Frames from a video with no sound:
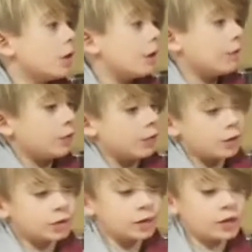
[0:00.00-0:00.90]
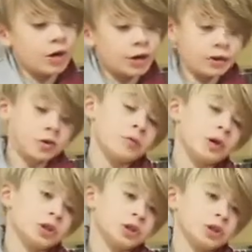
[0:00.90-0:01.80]
if you slide the
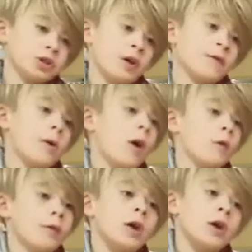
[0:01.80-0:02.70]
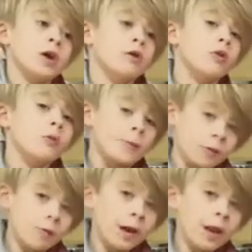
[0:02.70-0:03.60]
quetchy stuff off, it will be
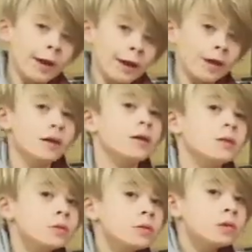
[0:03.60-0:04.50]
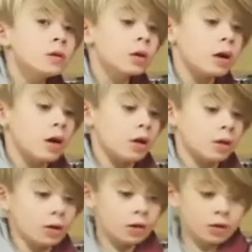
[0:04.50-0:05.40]
winning, and
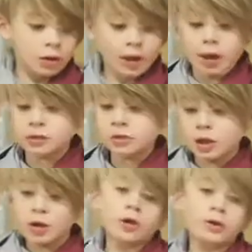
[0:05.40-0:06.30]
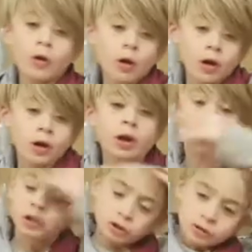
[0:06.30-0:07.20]
they get in the tie.
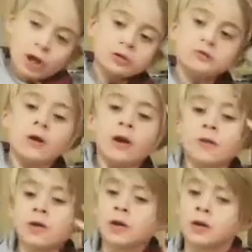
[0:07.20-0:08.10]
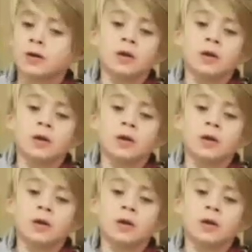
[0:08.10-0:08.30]
So that's what I think.